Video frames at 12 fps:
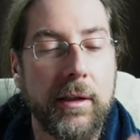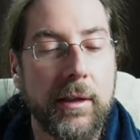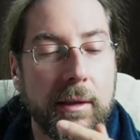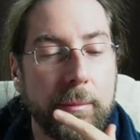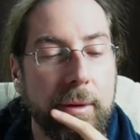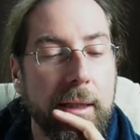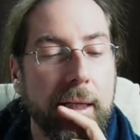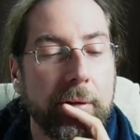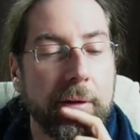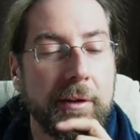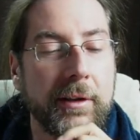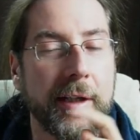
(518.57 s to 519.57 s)
Then be
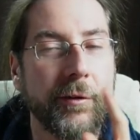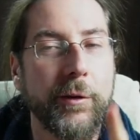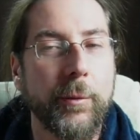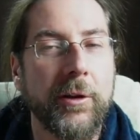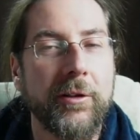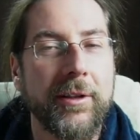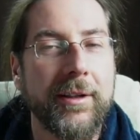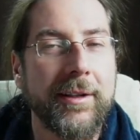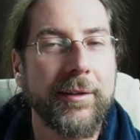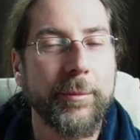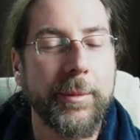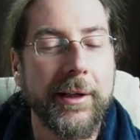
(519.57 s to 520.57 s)
Ionity If you watch a lot
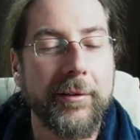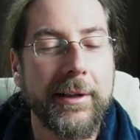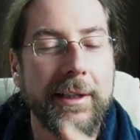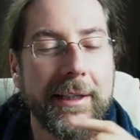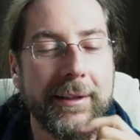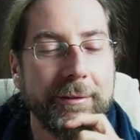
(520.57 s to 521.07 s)
of Battery Life.